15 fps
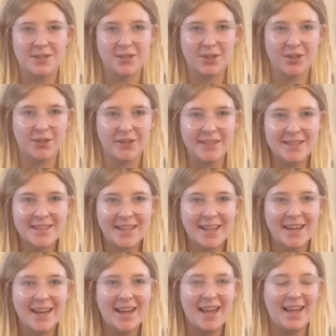
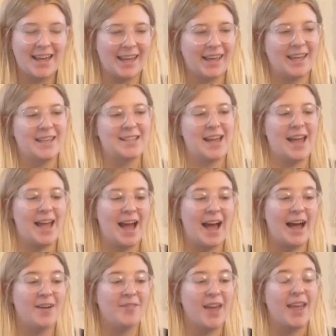Carissa and I
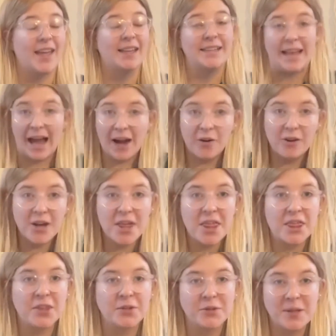have a now
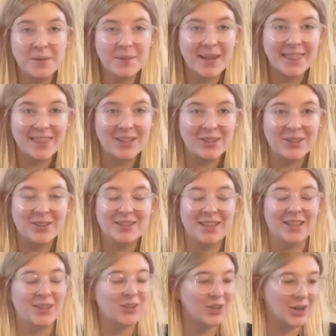3-month-old
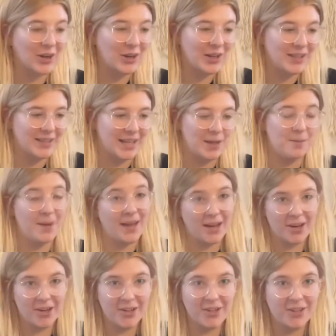little girl named
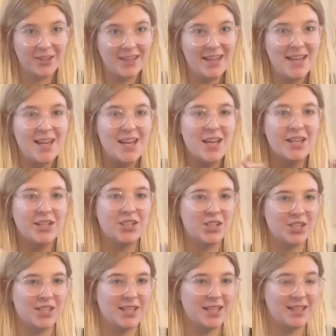Ariel.
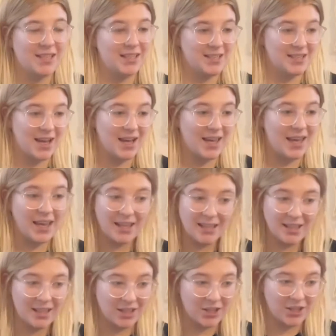She is in
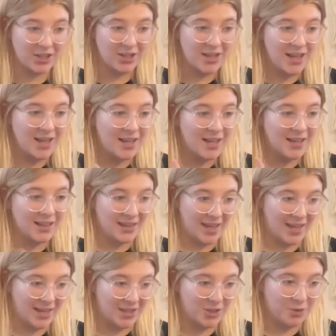here
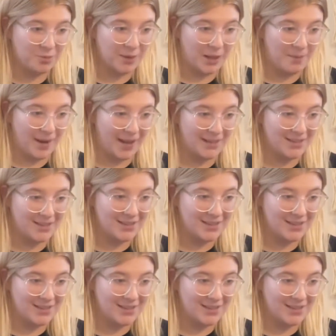laying on her playmat.